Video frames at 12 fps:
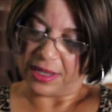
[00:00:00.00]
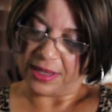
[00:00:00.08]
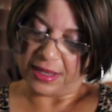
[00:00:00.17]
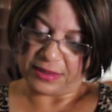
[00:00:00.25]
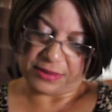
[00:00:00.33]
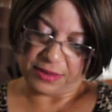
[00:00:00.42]
I
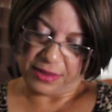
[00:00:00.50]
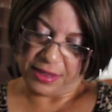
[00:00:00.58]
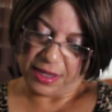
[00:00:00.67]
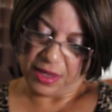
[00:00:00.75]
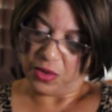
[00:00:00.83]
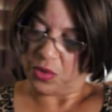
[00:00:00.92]
guess, the
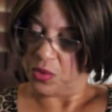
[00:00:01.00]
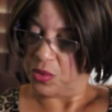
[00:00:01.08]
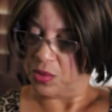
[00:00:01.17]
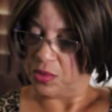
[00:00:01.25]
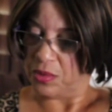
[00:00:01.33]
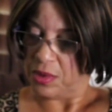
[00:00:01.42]
lady
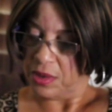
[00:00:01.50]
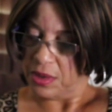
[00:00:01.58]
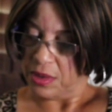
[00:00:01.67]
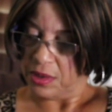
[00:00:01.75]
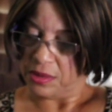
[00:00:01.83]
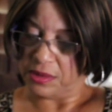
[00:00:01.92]
who
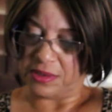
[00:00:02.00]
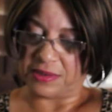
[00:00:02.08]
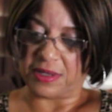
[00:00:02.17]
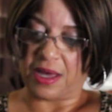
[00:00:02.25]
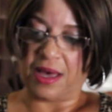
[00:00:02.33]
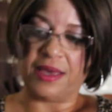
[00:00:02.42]

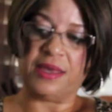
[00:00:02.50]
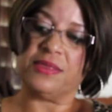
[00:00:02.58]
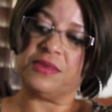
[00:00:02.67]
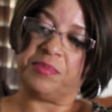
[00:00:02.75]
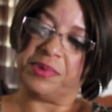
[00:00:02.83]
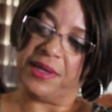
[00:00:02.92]

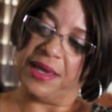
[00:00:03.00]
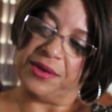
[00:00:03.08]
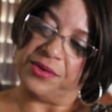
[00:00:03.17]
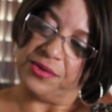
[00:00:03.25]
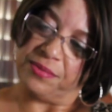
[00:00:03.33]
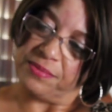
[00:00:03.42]
designed the
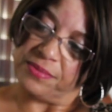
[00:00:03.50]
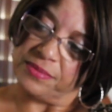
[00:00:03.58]
planner.